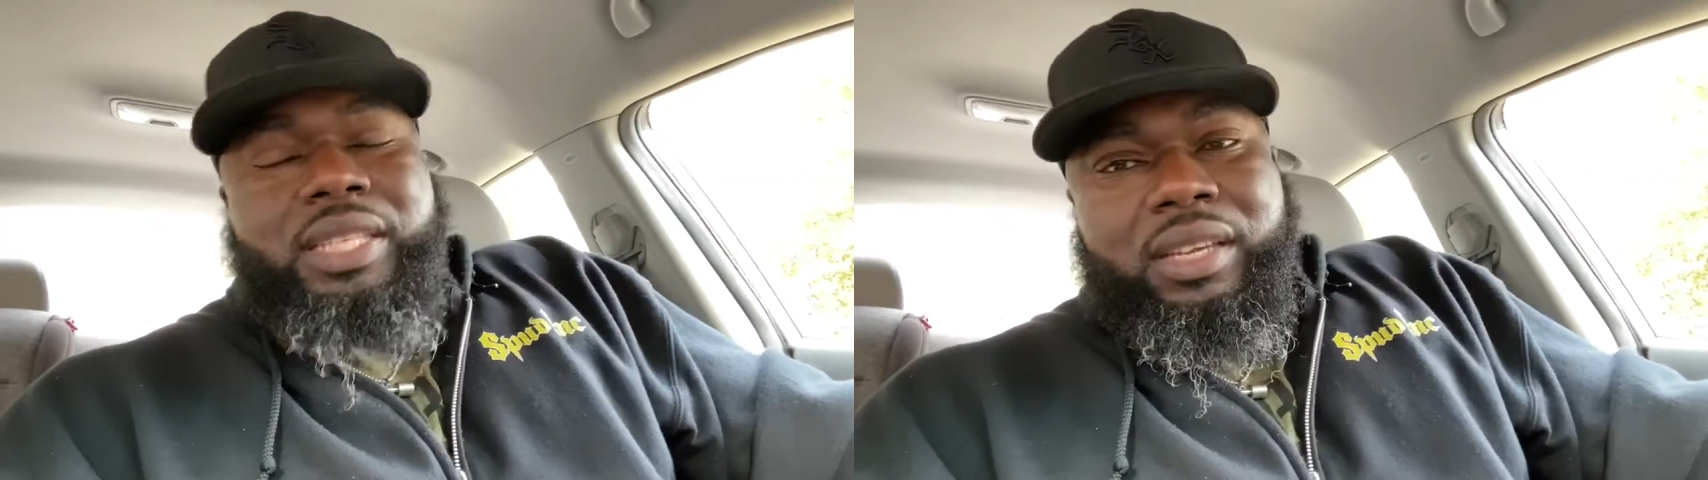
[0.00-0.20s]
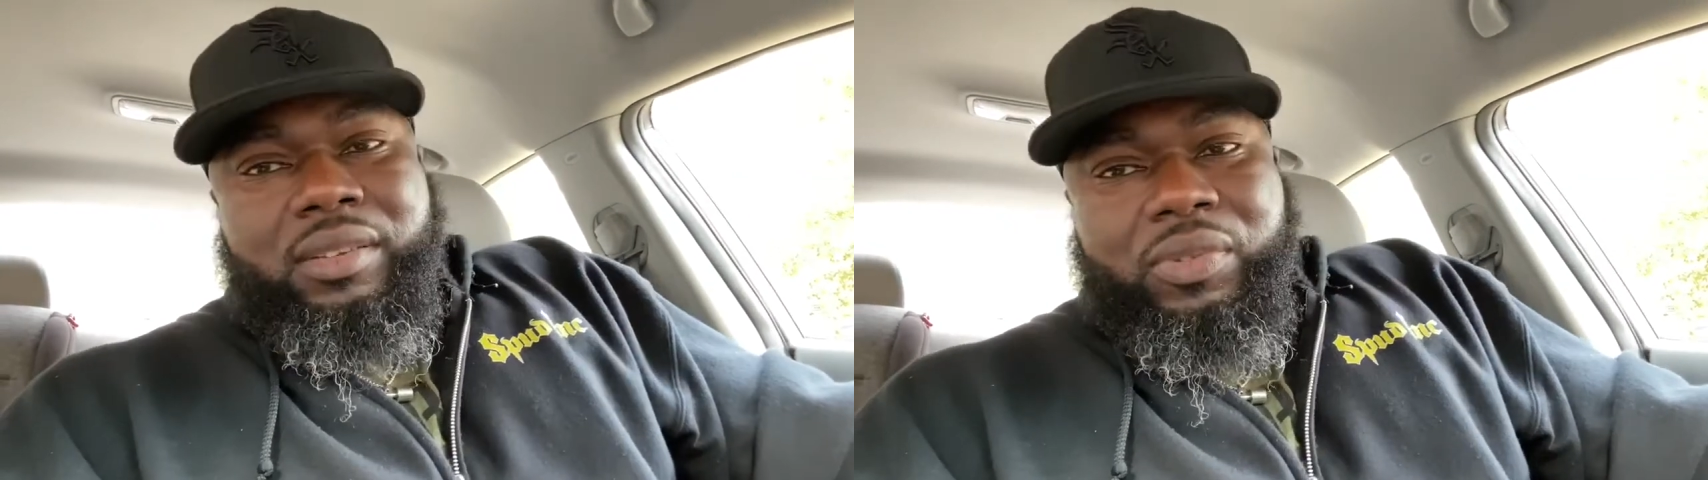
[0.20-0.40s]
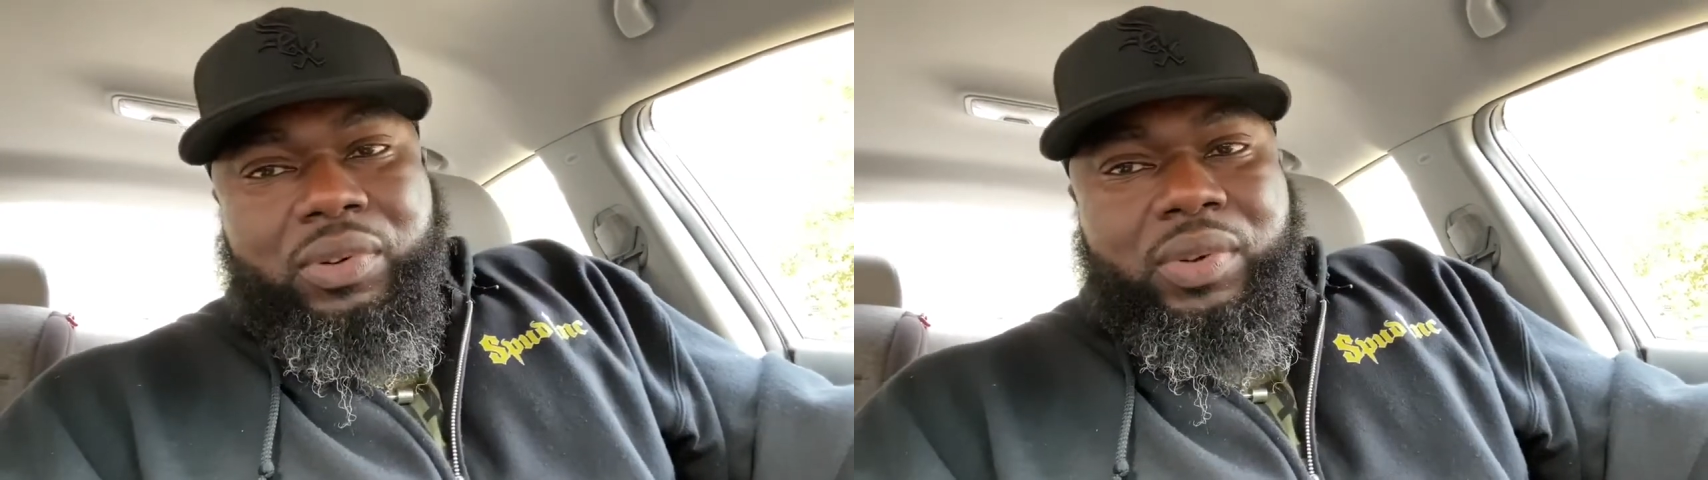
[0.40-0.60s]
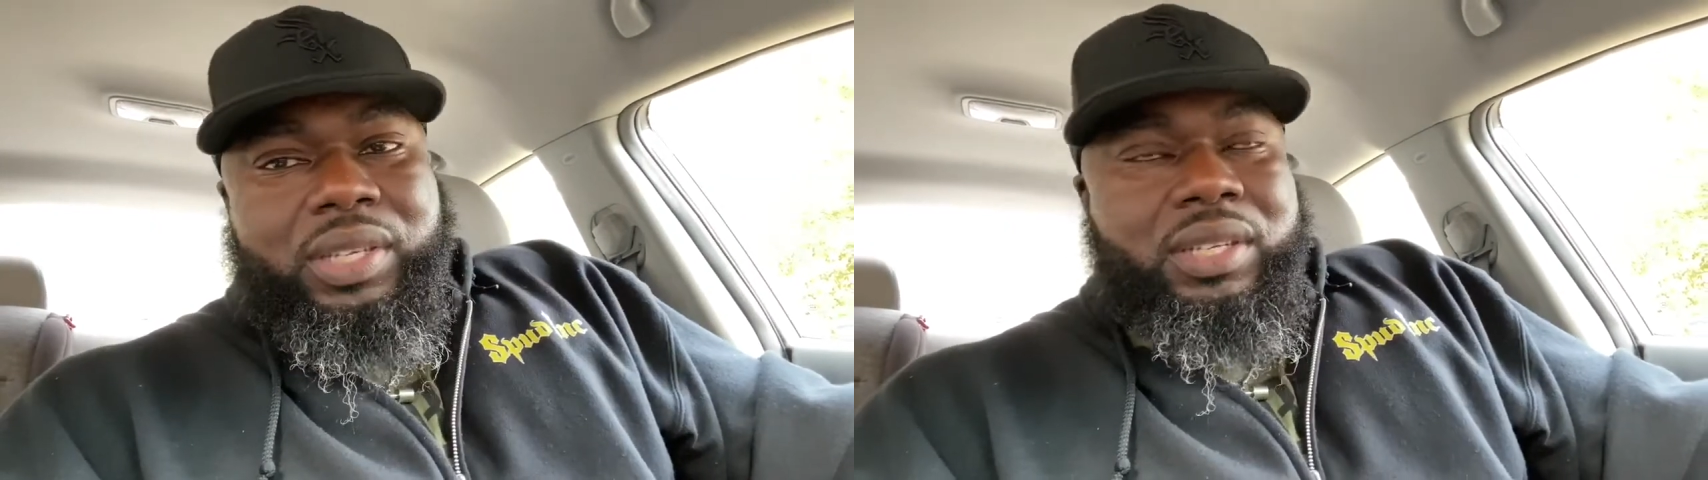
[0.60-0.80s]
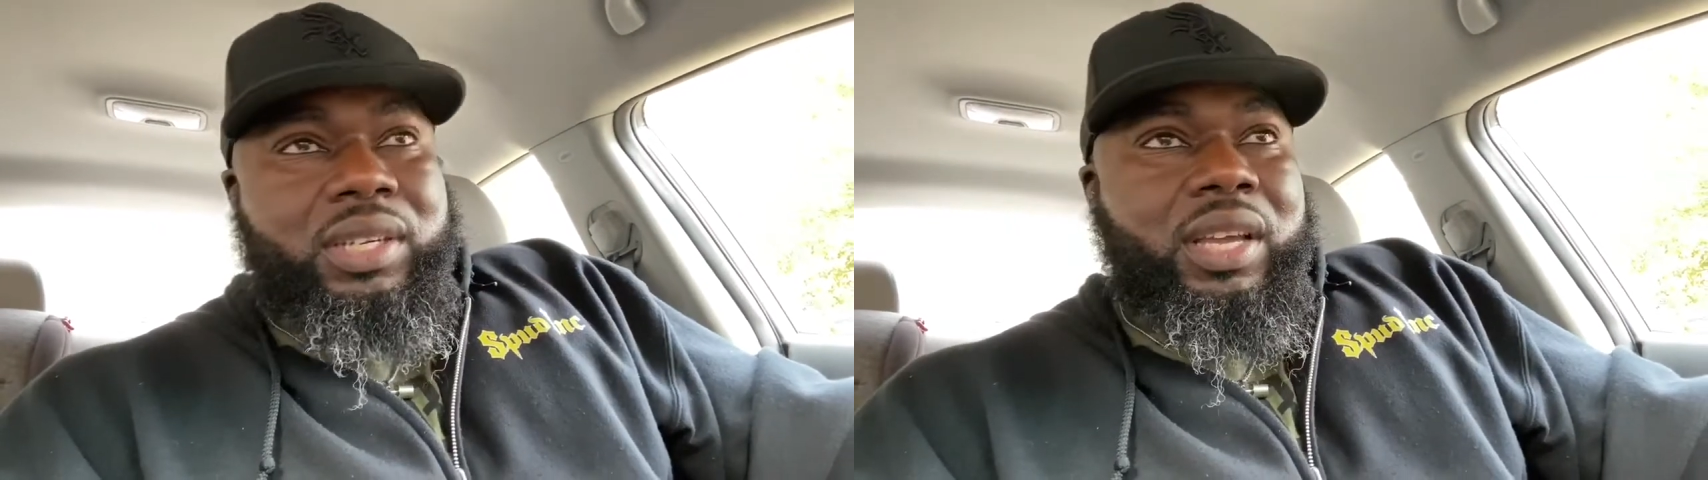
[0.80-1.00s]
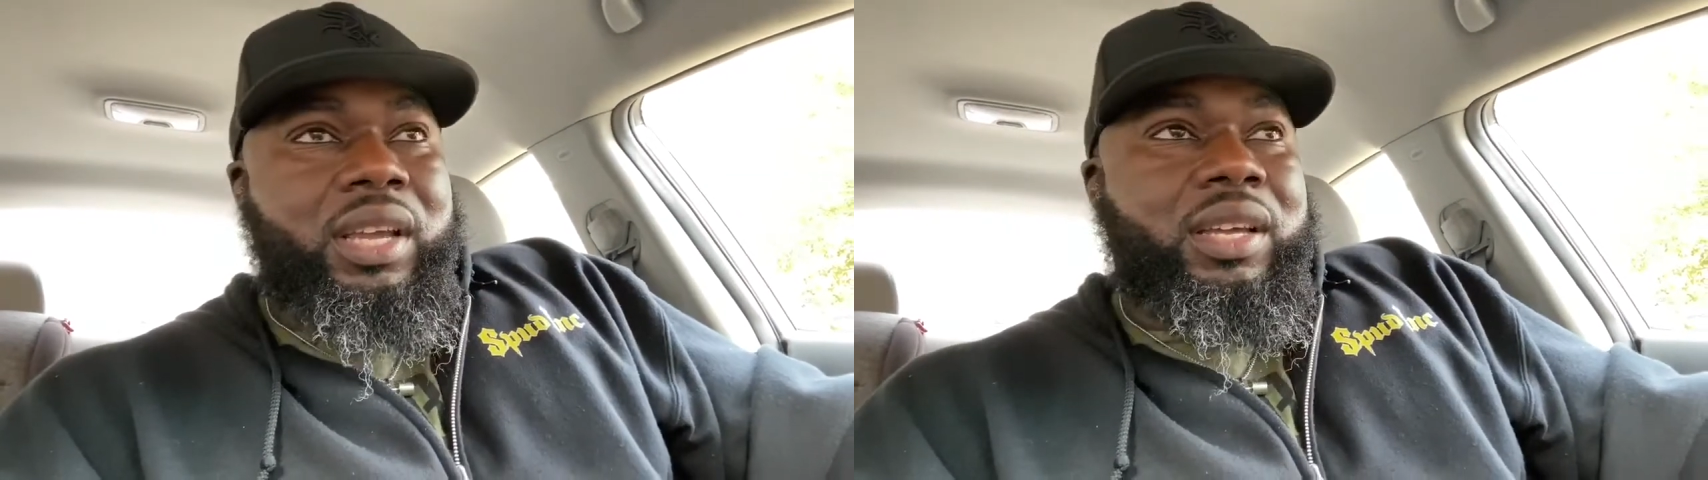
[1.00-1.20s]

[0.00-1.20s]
it for the rest of the day.